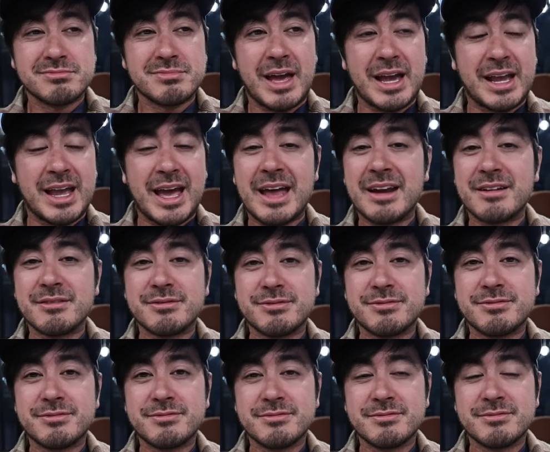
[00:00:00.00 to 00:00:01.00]
I kind
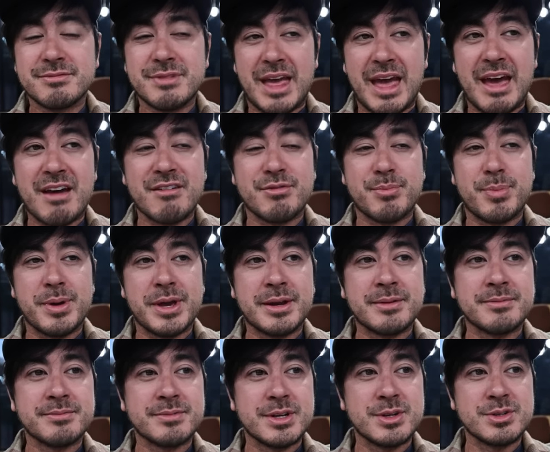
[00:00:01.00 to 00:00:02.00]
of have
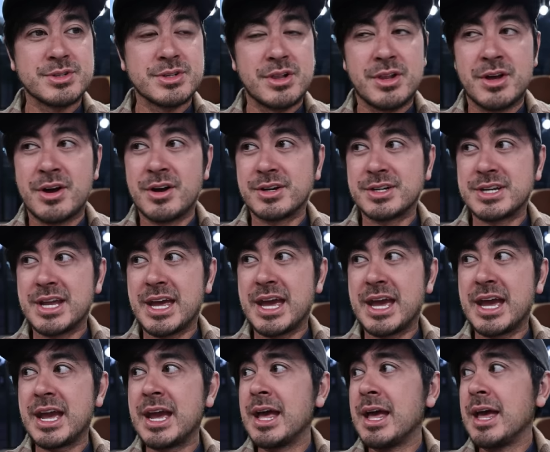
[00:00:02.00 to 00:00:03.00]
been. It was a long
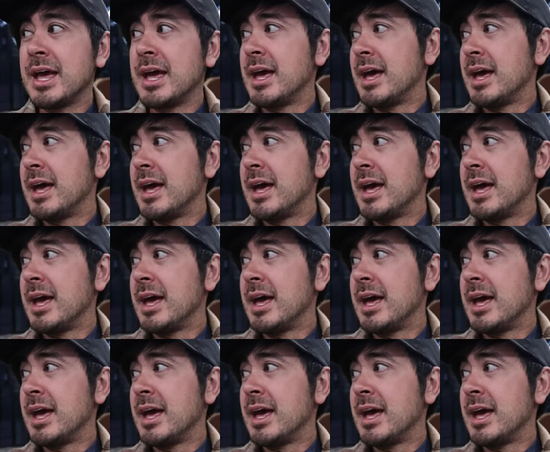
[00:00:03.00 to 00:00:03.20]
day.